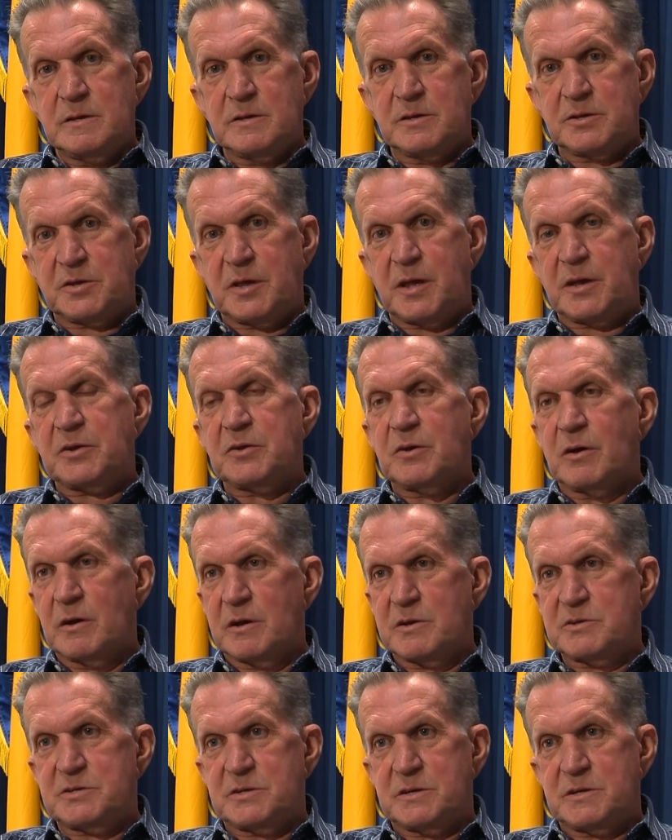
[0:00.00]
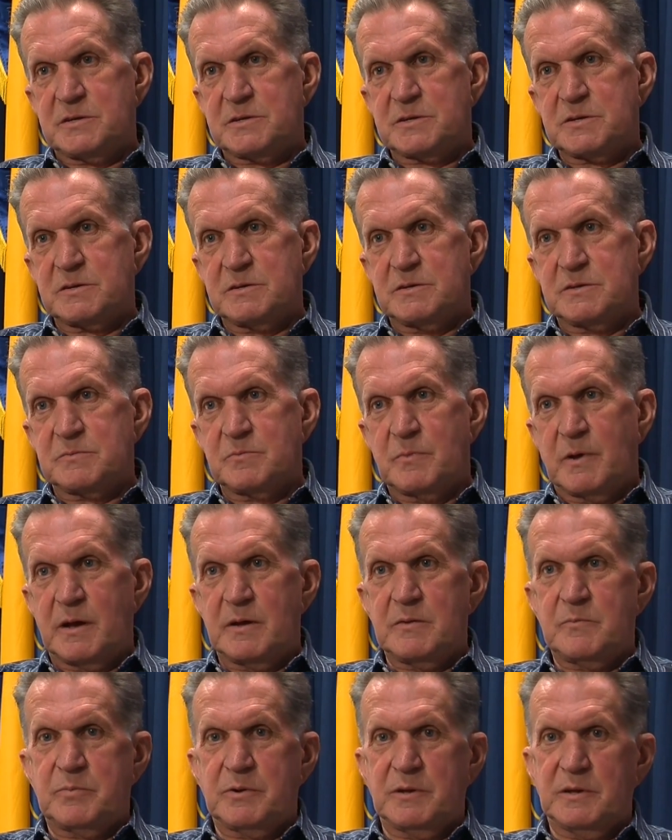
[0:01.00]
The technology has
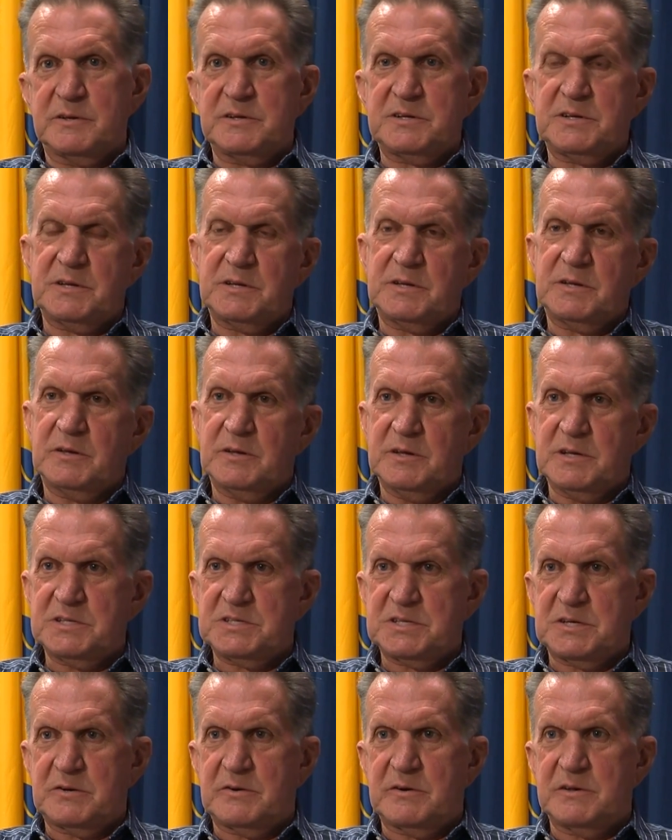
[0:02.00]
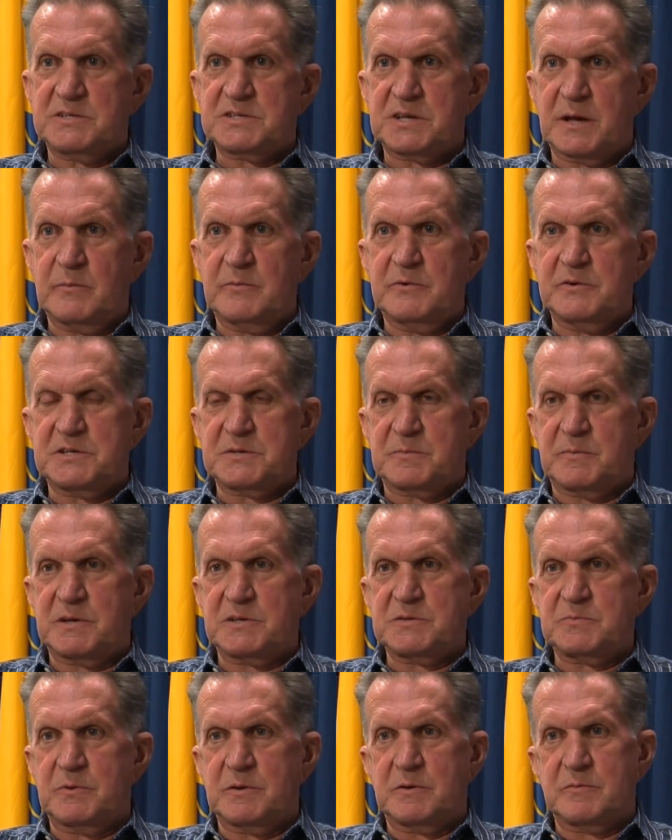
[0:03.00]
made policing easier in some
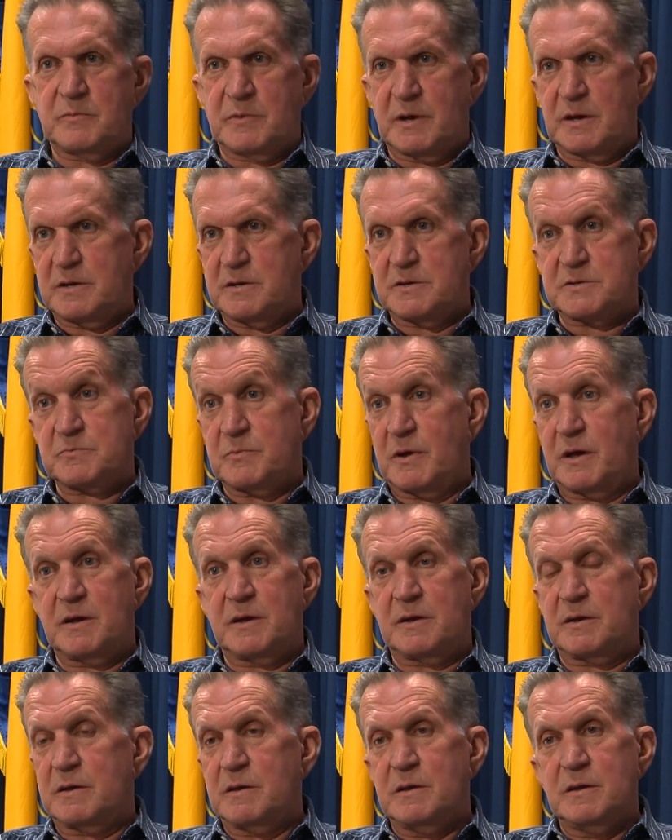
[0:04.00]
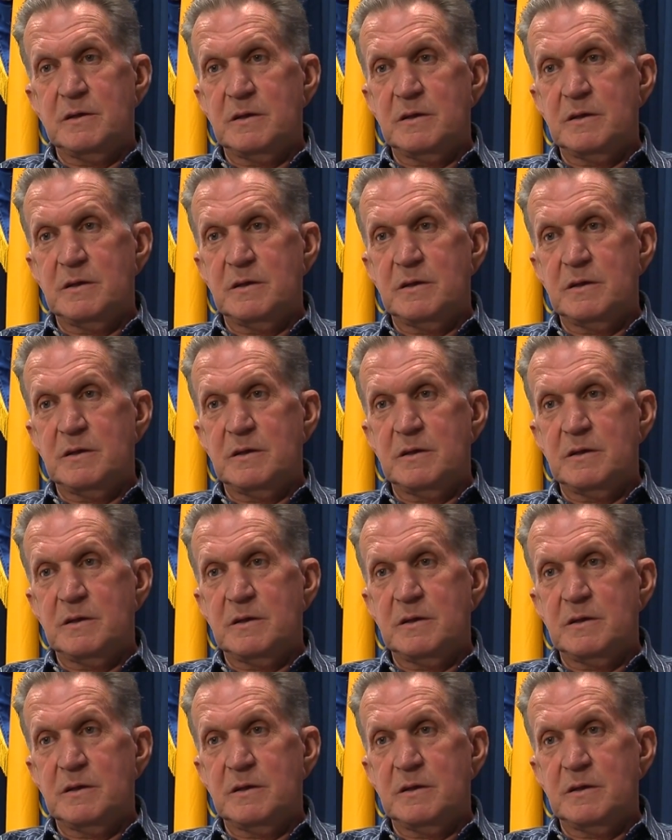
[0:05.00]
respects, but it has made it